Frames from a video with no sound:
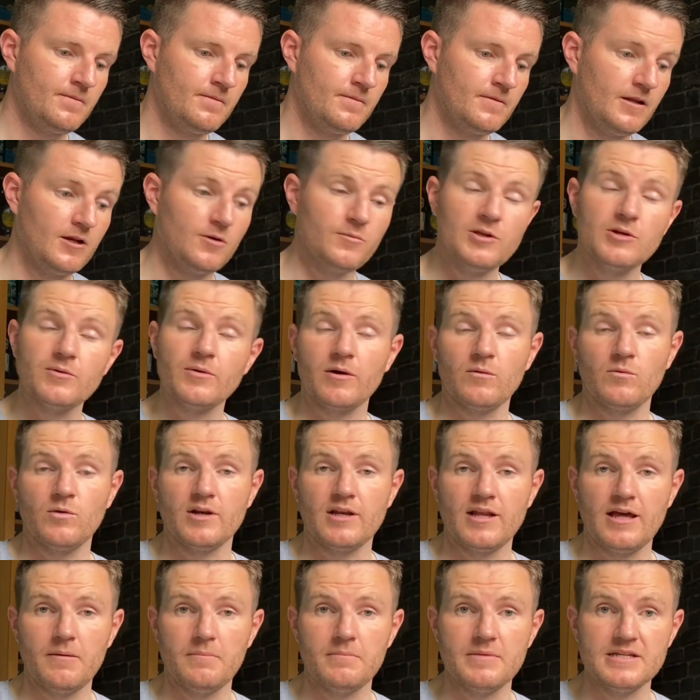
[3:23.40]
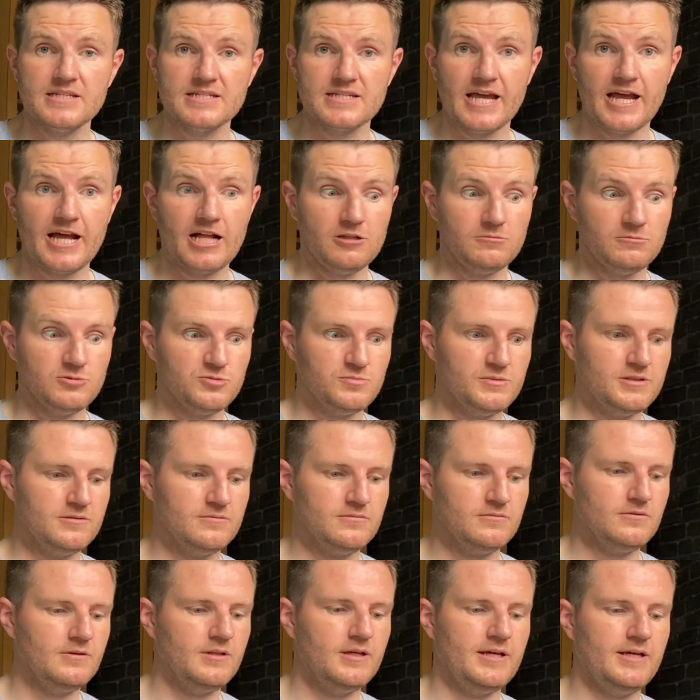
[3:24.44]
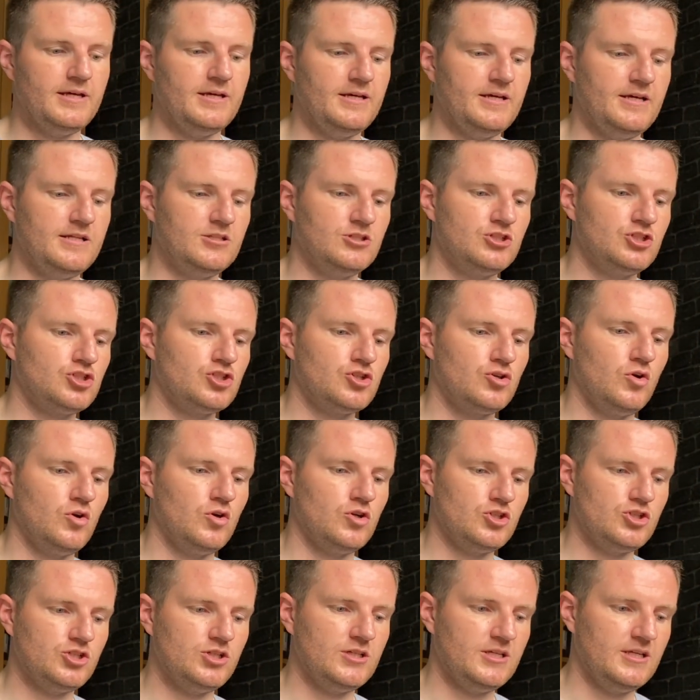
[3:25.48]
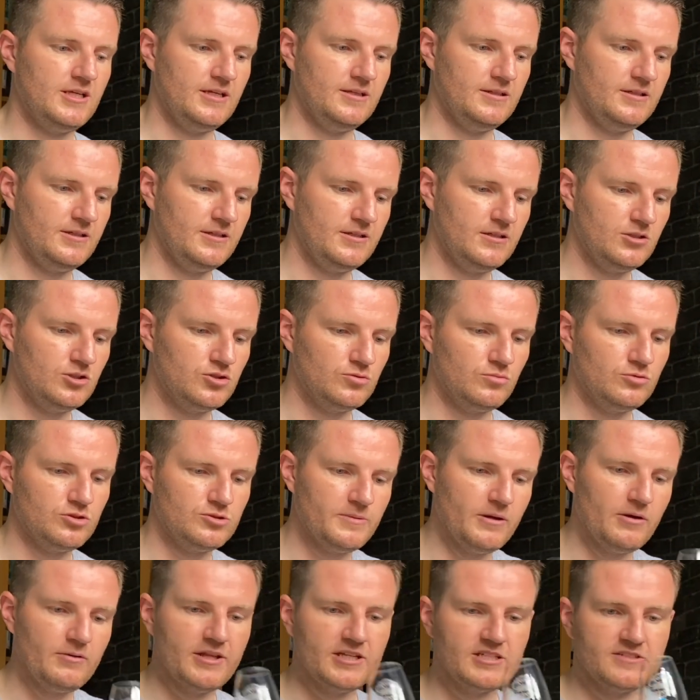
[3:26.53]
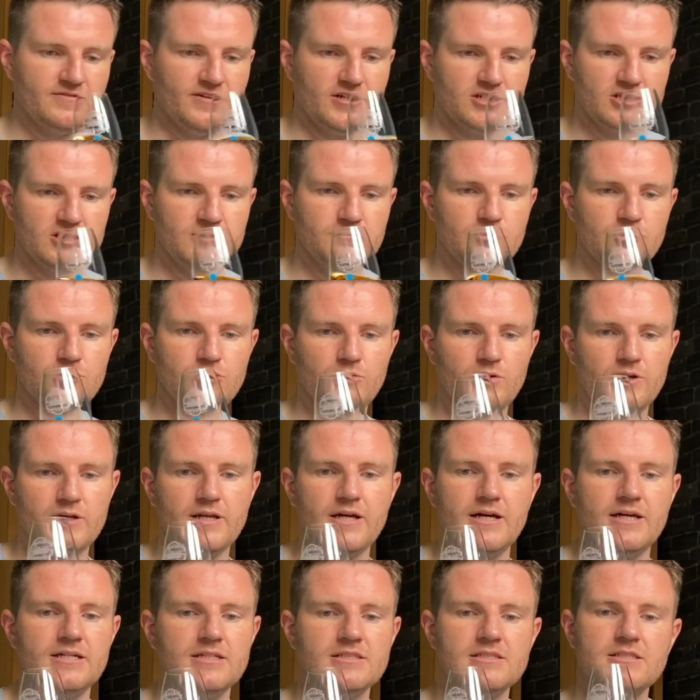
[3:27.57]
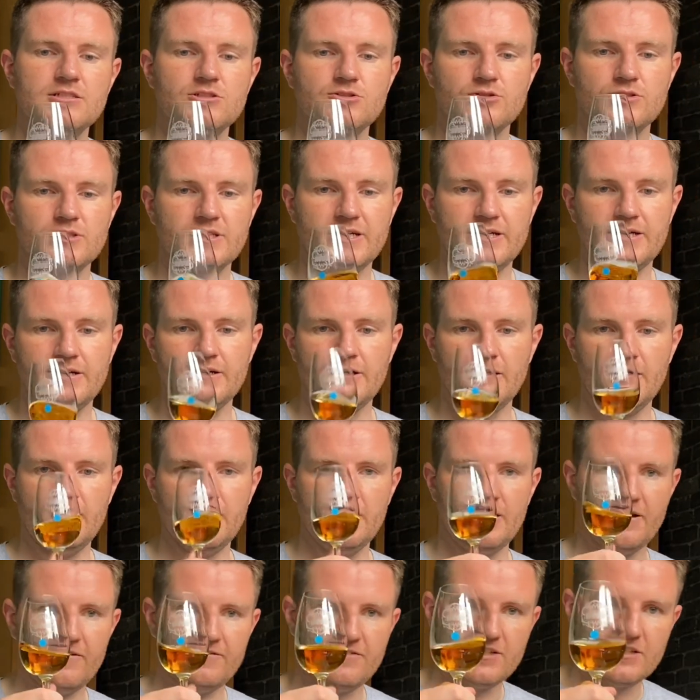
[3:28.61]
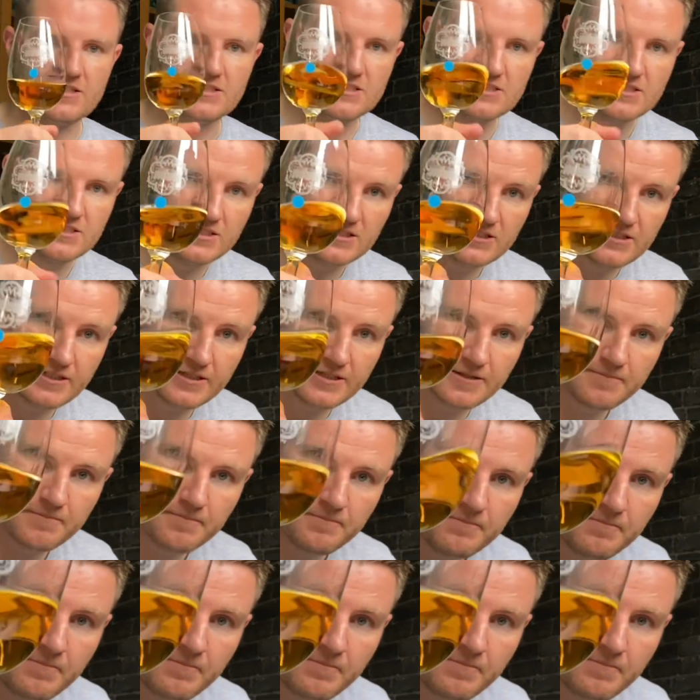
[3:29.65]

And a wee quick one, it means helmsman in Scotch Gaelic. So we'll smell this first. The blue one is the Stiuireadair, if you can see there.